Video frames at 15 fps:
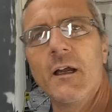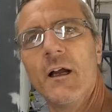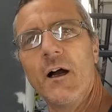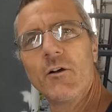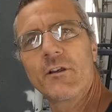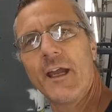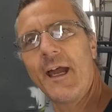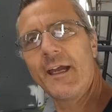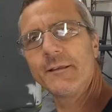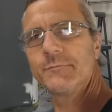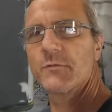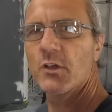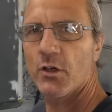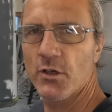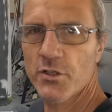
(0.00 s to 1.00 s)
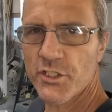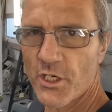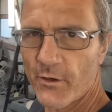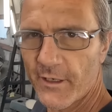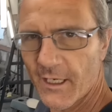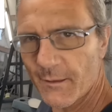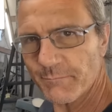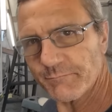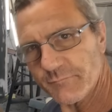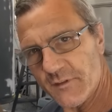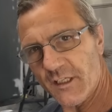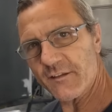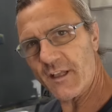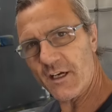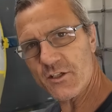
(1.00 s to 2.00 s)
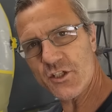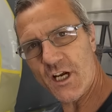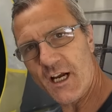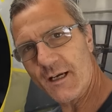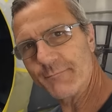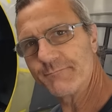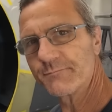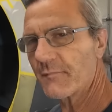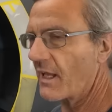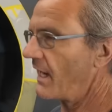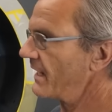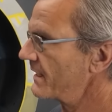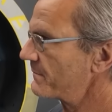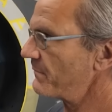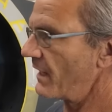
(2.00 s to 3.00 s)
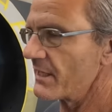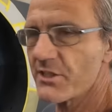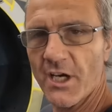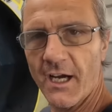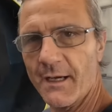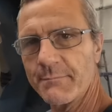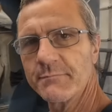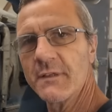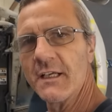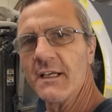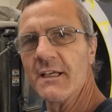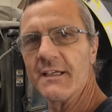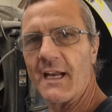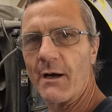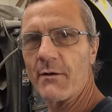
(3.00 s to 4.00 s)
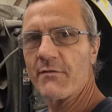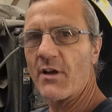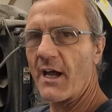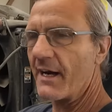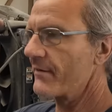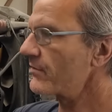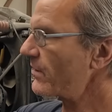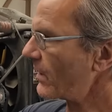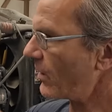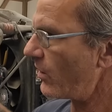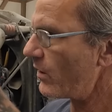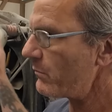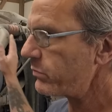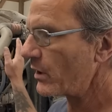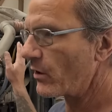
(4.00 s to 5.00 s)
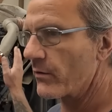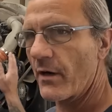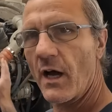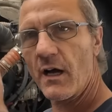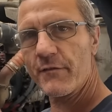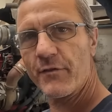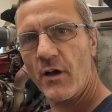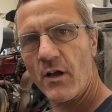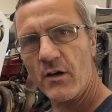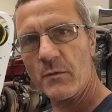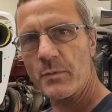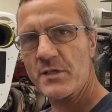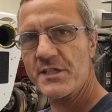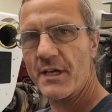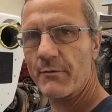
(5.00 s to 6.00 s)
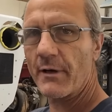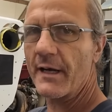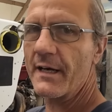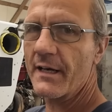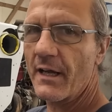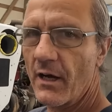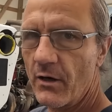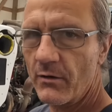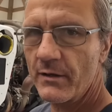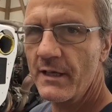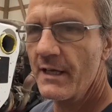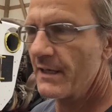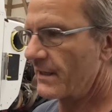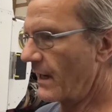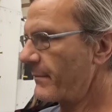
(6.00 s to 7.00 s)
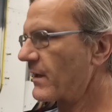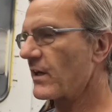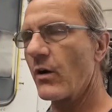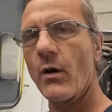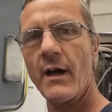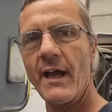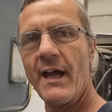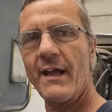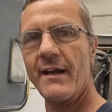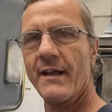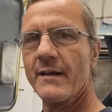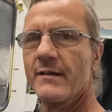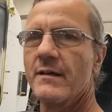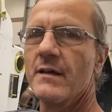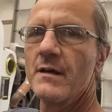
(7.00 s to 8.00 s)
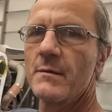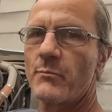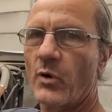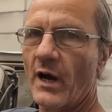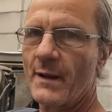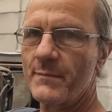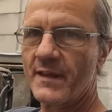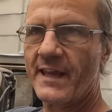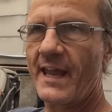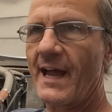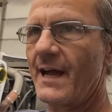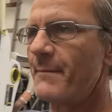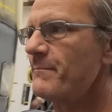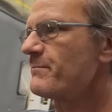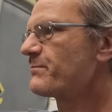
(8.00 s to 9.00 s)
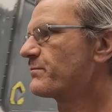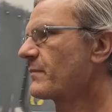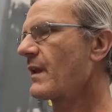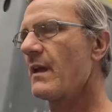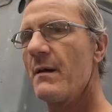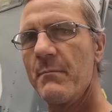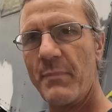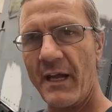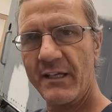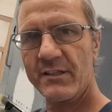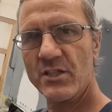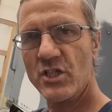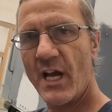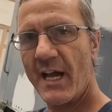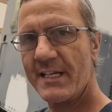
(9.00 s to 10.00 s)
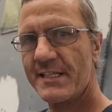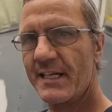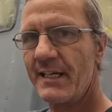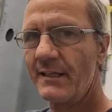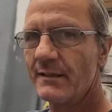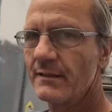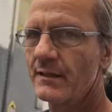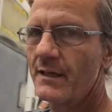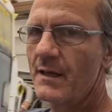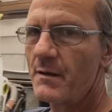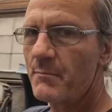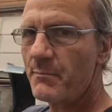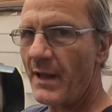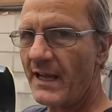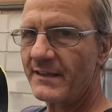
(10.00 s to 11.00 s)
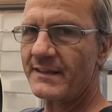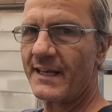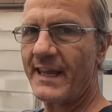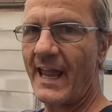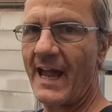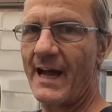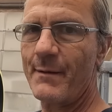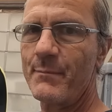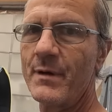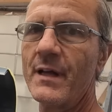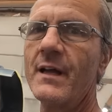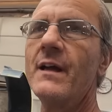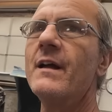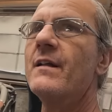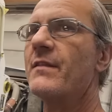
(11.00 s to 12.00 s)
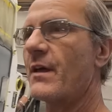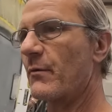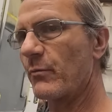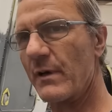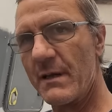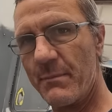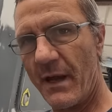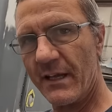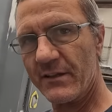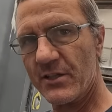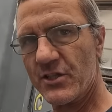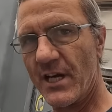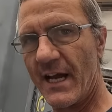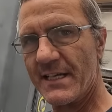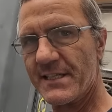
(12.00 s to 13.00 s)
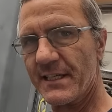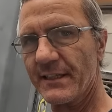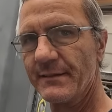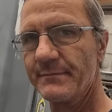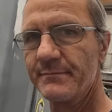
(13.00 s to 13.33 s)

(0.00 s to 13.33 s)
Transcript: Okay, crew showed up, did their job, I did my job. Now we've got everything all blown off, 100% ready to go. Now I'm gonna go ahead and prime the cab, paint the chassis, paint the cab, then repaint the chassis.